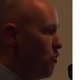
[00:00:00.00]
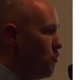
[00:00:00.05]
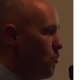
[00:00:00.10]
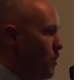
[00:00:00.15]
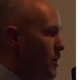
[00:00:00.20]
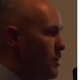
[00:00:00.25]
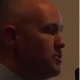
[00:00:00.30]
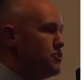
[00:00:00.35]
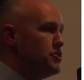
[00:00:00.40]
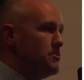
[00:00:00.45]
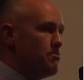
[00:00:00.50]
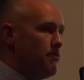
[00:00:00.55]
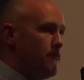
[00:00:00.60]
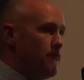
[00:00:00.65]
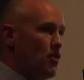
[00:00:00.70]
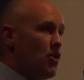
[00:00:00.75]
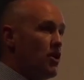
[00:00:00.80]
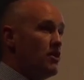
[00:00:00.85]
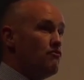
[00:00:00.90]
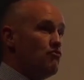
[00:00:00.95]
ones, you
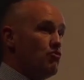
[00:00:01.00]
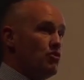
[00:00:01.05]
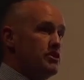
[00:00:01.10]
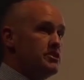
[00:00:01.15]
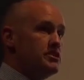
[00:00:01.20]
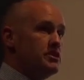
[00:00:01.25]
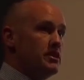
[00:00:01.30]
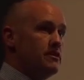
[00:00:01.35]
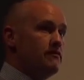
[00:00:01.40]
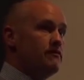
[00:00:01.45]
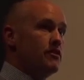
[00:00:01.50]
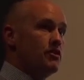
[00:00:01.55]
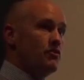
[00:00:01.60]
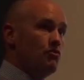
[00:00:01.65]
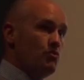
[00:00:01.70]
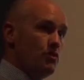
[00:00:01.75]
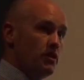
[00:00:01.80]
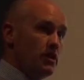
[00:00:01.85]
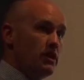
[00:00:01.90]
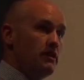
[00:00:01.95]
provide reasoning for the
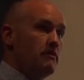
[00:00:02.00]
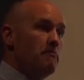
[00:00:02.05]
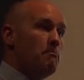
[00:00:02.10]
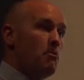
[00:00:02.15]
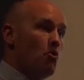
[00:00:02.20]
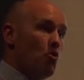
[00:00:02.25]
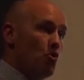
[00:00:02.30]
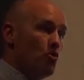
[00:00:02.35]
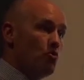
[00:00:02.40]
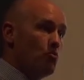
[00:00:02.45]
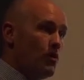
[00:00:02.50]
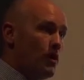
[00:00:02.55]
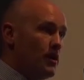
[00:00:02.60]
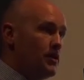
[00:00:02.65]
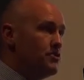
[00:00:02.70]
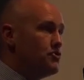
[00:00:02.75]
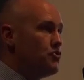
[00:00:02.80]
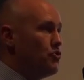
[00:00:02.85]
really important ones or